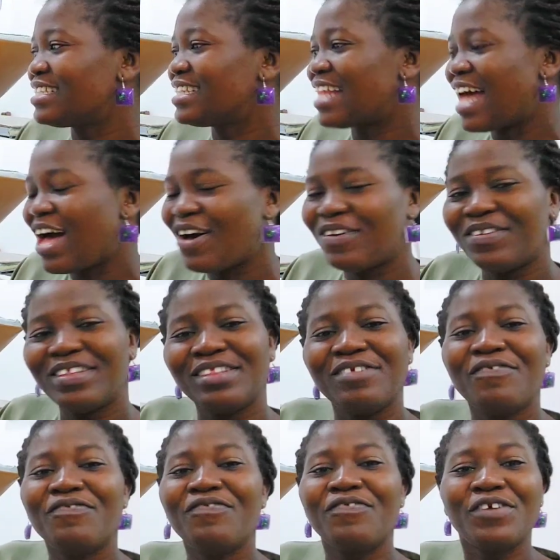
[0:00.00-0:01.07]
Now
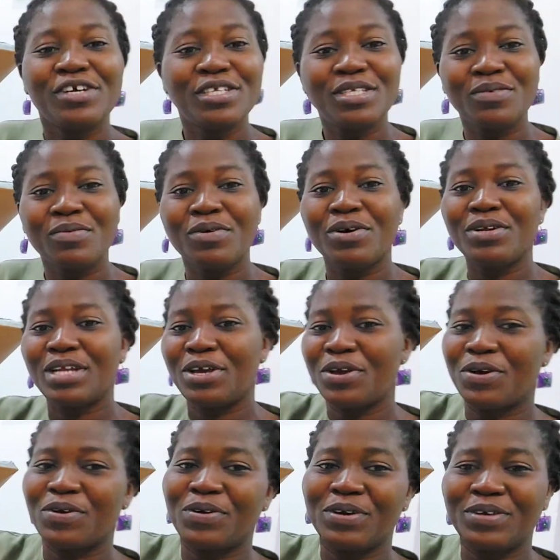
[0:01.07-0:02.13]
the first one that you're
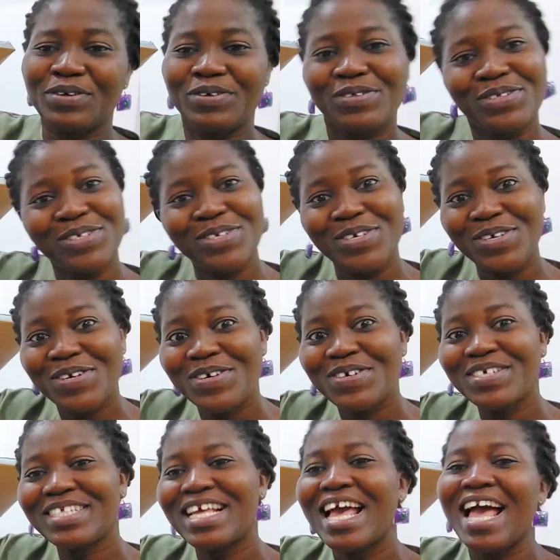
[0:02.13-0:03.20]
going to
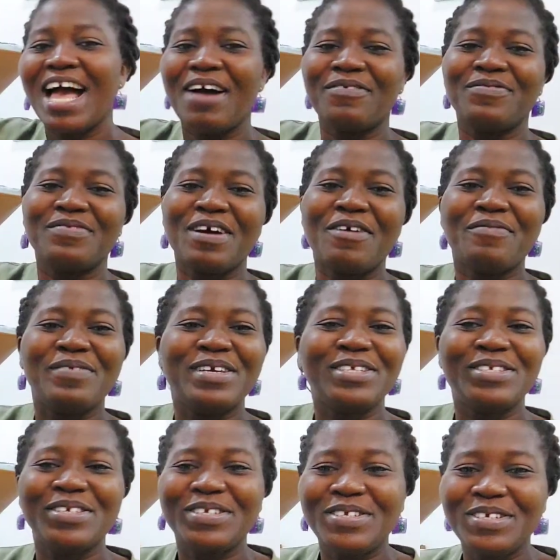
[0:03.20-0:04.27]
use, and I'll be
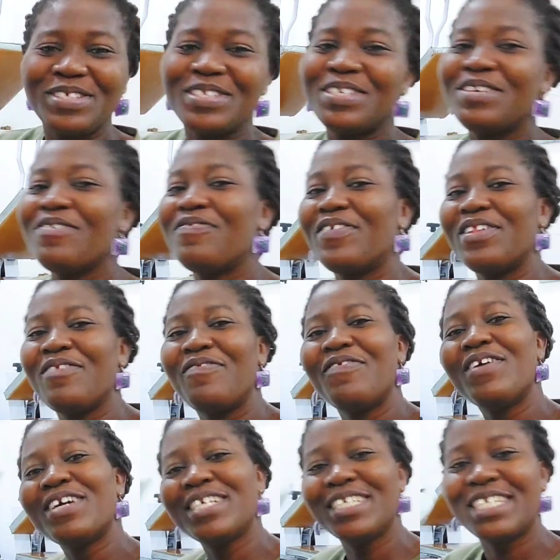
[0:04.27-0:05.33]
introducing you for the
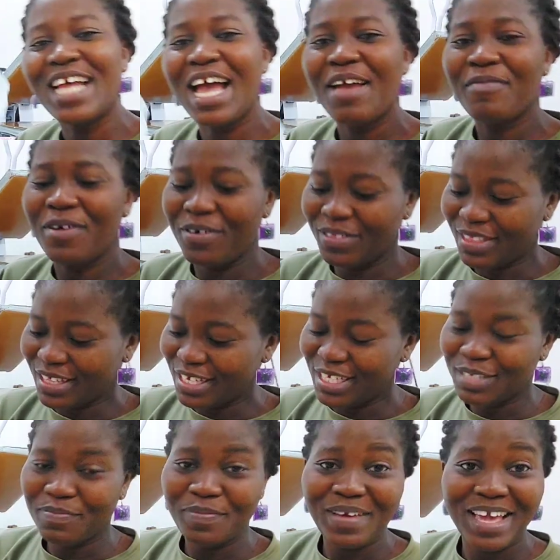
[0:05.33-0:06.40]
first time on
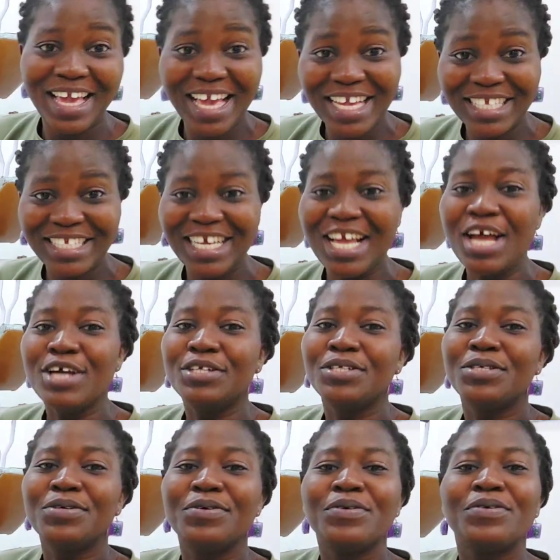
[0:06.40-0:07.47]
this page
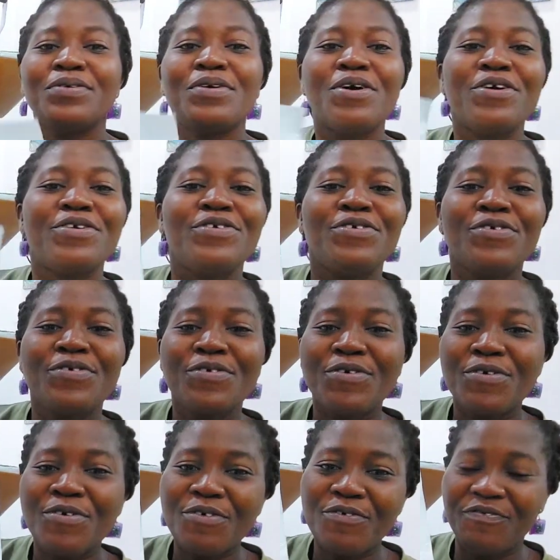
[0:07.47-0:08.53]
to
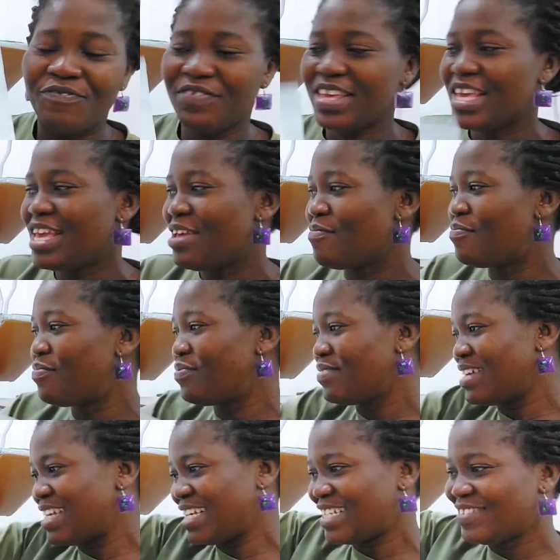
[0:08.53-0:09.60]
UV
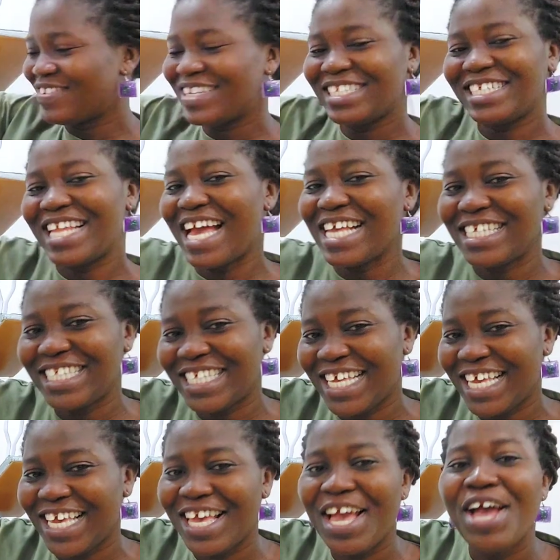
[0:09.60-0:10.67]
print. What did I
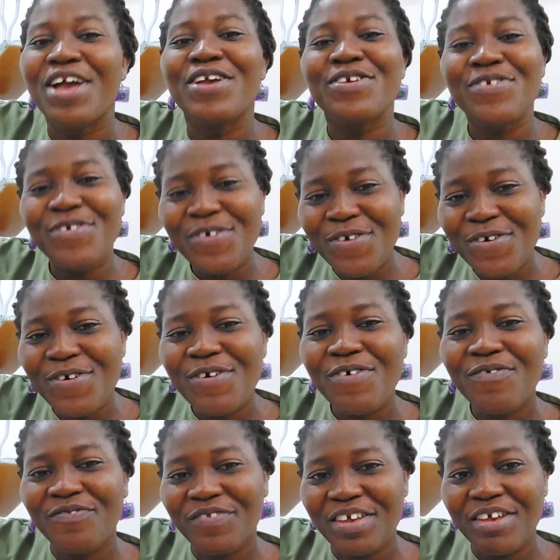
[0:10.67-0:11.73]
say?
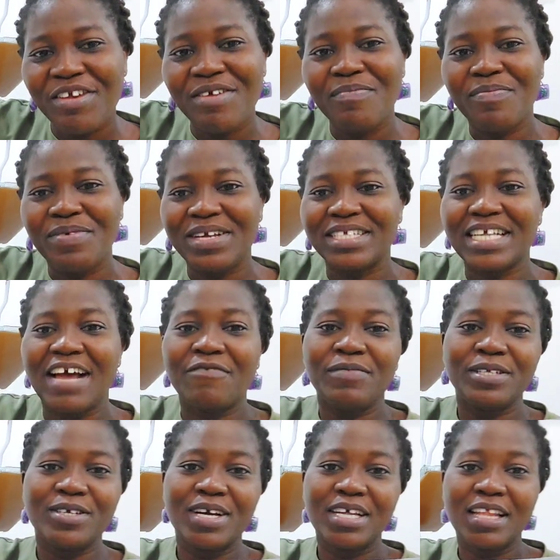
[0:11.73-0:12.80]
UV print. I've
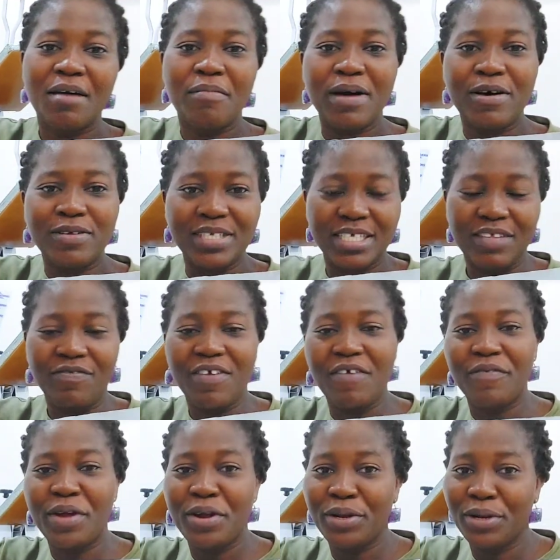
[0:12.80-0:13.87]
been talking about it for a
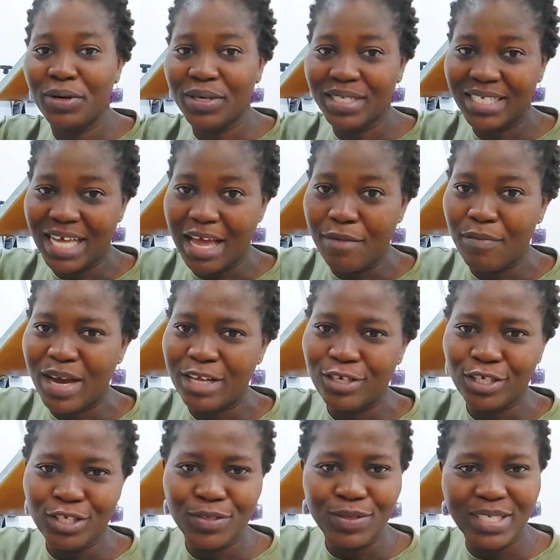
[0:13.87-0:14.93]
very long time, but I
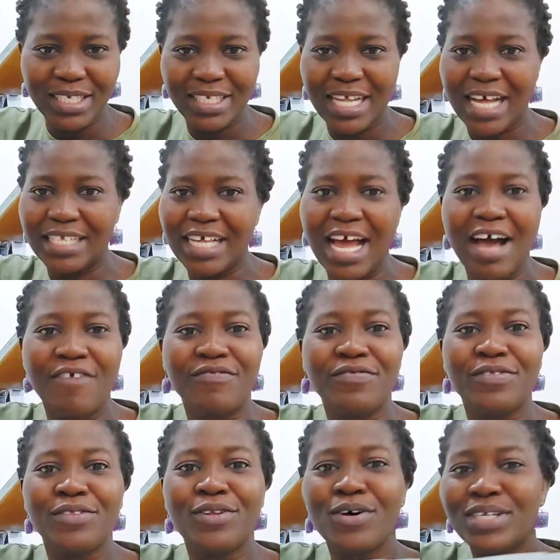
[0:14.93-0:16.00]
just noticed that I've
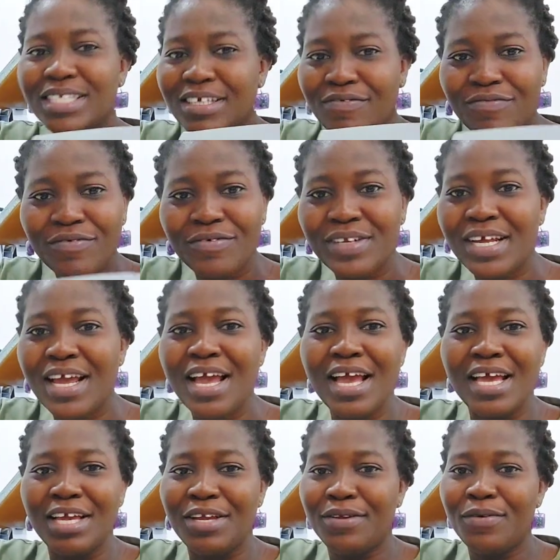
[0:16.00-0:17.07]
not even
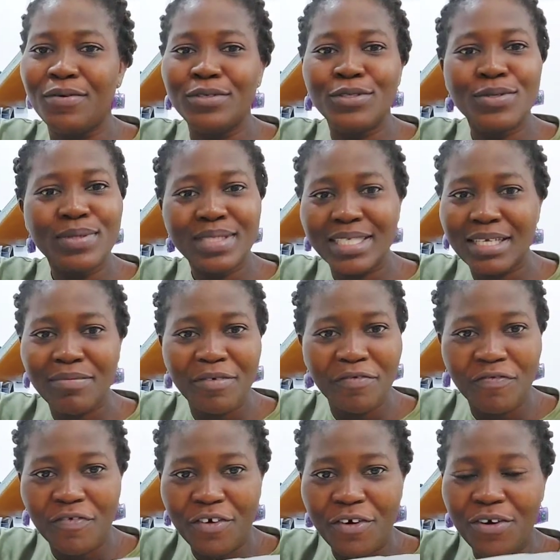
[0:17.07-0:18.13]
used it
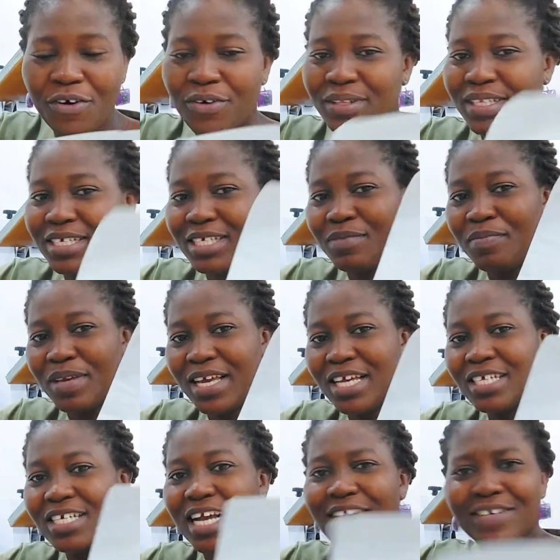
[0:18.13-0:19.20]
before on this
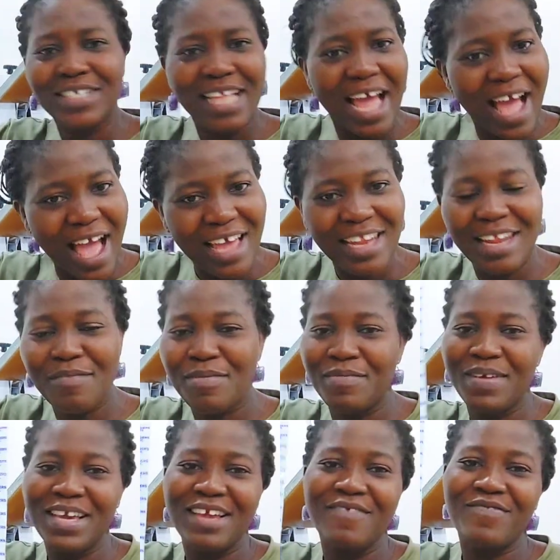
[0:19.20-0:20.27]
page. I just let me
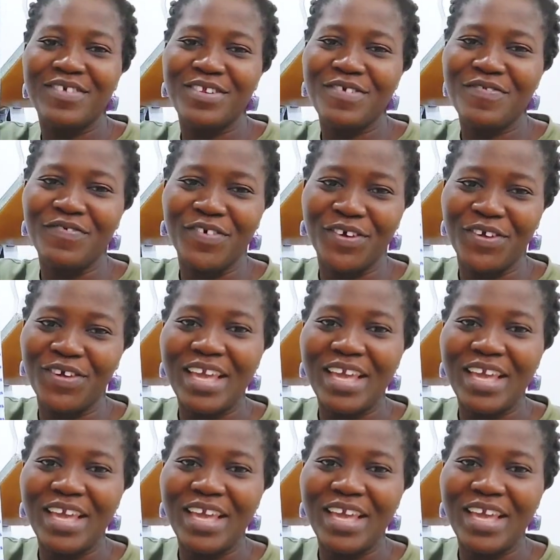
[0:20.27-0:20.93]
make a video for you.